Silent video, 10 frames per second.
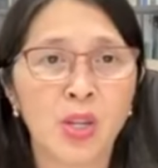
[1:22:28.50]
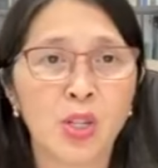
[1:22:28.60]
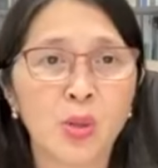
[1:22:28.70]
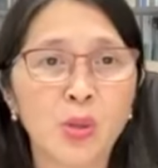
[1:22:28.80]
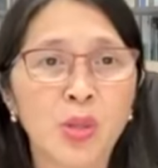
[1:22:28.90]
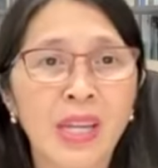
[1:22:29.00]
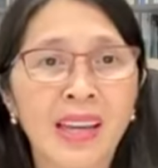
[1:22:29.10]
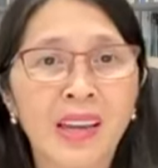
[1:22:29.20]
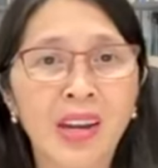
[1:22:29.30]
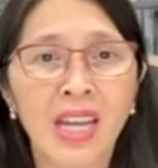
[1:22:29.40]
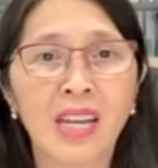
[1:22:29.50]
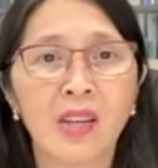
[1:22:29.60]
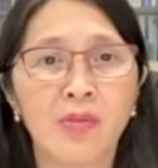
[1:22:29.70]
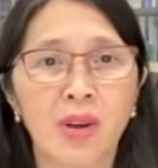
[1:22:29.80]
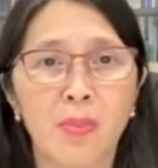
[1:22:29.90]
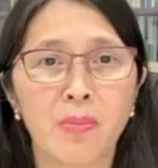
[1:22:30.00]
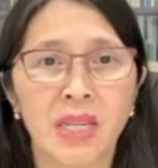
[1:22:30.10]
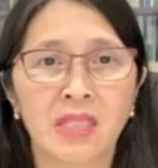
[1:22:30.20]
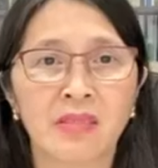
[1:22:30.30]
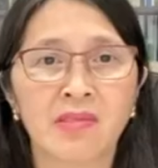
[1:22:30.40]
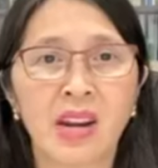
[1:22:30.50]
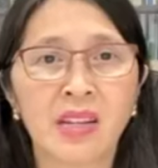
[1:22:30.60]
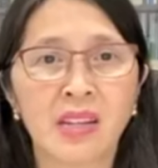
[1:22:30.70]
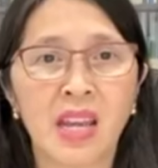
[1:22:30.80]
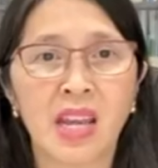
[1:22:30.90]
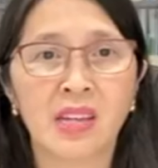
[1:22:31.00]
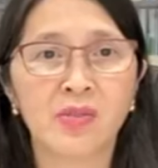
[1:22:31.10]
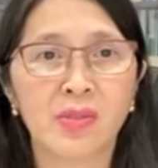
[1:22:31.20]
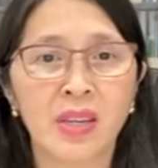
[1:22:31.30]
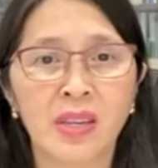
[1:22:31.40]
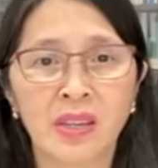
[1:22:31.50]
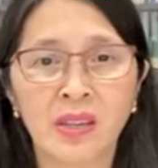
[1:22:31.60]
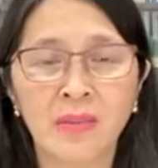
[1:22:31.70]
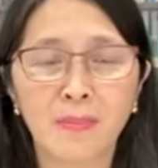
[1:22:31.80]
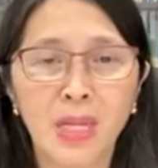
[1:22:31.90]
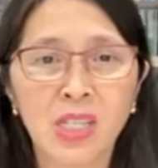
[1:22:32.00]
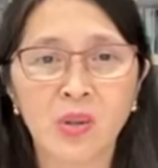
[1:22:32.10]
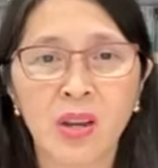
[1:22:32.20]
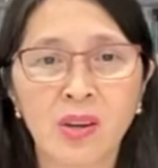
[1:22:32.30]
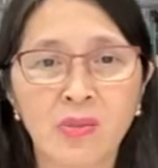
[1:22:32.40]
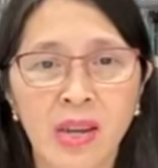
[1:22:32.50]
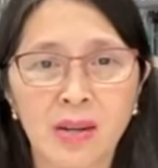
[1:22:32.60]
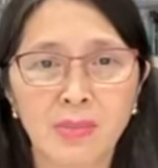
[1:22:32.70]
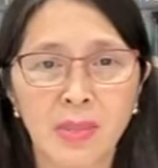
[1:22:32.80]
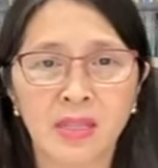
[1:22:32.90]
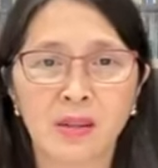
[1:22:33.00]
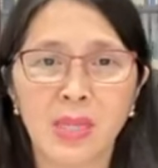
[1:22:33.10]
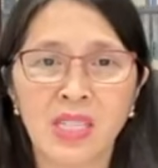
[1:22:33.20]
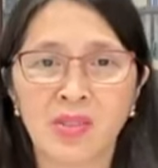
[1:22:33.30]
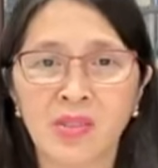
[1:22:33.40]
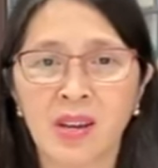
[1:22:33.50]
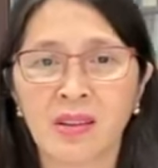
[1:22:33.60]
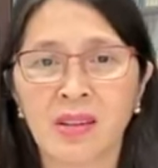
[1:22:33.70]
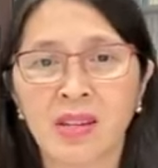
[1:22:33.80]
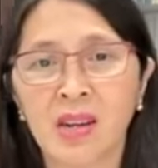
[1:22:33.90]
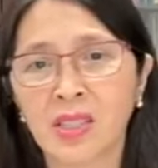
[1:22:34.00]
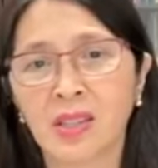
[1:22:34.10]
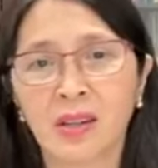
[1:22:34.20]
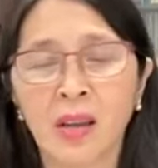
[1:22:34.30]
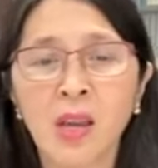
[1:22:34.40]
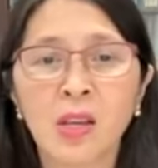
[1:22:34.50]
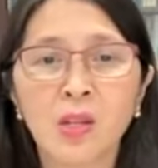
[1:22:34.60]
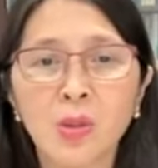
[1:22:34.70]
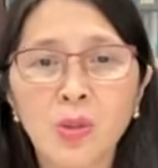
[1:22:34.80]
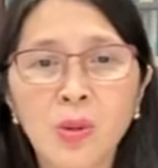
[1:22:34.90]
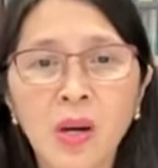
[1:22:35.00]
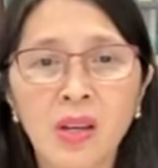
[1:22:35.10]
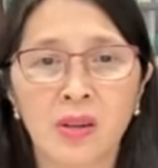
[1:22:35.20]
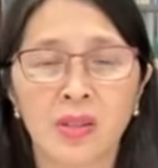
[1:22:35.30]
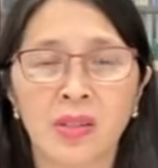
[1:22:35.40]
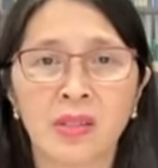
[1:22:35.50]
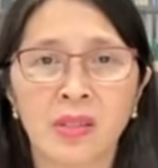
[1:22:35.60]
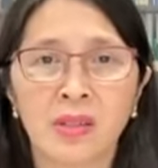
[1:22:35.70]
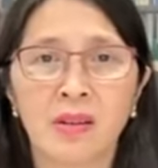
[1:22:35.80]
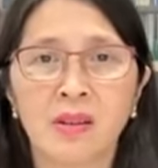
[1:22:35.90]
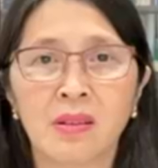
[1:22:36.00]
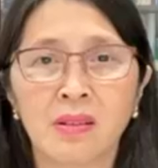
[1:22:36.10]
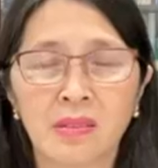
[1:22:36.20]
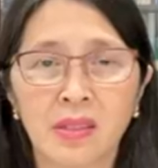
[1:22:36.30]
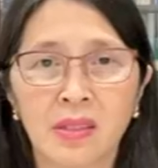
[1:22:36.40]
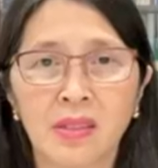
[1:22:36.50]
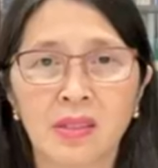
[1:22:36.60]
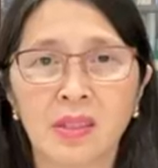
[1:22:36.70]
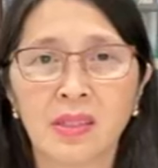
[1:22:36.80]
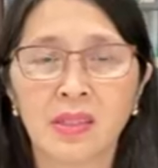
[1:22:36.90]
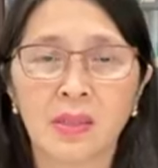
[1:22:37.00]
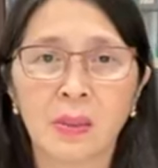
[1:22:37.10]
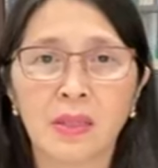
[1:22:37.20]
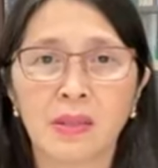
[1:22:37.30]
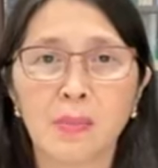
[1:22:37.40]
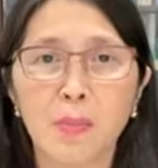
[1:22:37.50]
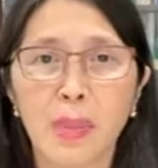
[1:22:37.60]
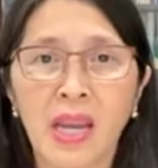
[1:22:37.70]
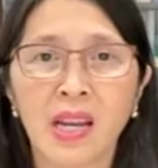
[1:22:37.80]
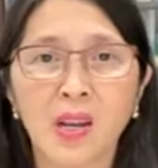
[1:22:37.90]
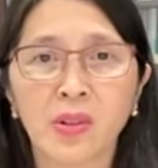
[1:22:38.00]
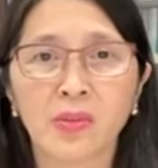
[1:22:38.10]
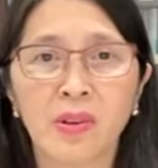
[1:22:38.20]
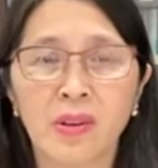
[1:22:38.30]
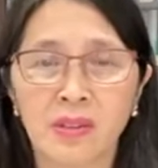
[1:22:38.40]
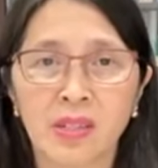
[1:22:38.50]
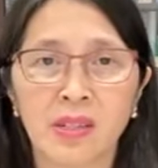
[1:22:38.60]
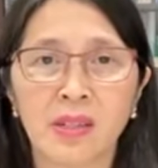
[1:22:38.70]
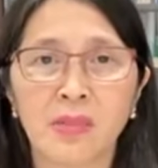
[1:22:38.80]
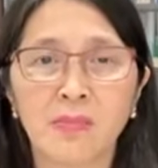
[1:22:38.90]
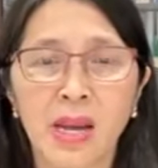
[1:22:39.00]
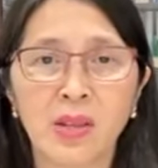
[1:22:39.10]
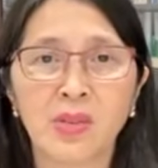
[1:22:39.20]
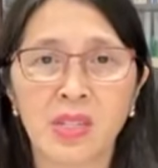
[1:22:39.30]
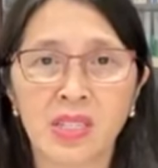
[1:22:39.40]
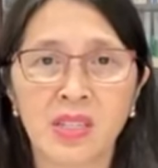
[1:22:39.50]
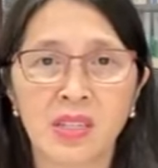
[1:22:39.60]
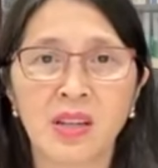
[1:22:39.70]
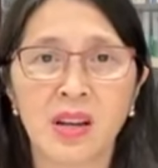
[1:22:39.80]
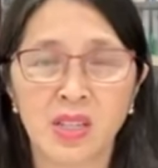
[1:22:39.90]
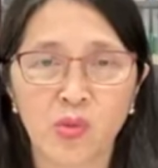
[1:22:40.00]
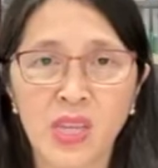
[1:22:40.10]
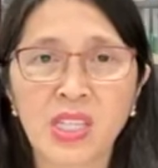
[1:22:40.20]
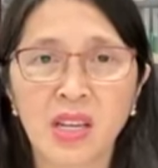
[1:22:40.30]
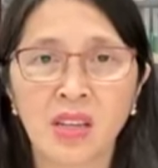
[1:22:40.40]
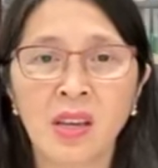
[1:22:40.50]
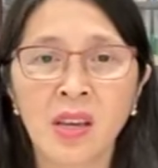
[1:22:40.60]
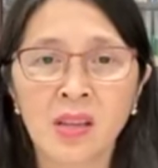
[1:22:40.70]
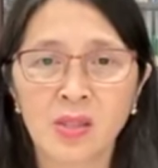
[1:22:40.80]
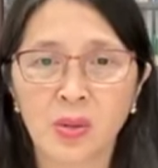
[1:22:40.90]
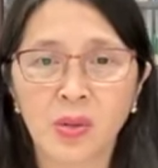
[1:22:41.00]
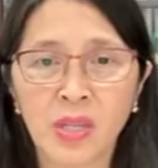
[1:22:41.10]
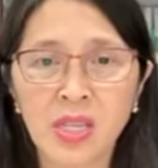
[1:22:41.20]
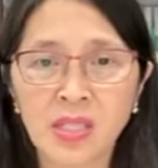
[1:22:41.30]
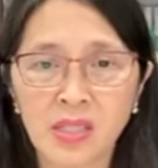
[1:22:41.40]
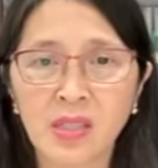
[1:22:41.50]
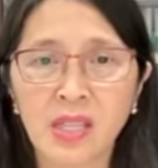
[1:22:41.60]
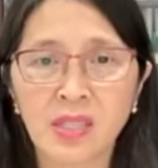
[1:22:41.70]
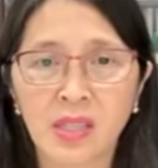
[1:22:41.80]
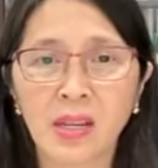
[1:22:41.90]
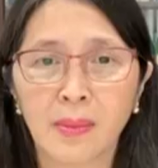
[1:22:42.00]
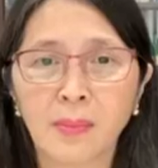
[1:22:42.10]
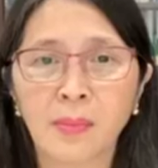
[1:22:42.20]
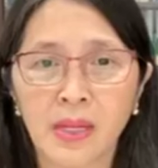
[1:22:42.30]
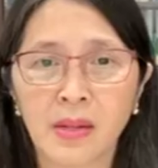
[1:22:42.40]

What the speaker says: to the green development rather than we Ministry of Environment or Ministry of Agriculture do alone or make alone for the biodiversity conservation. So this term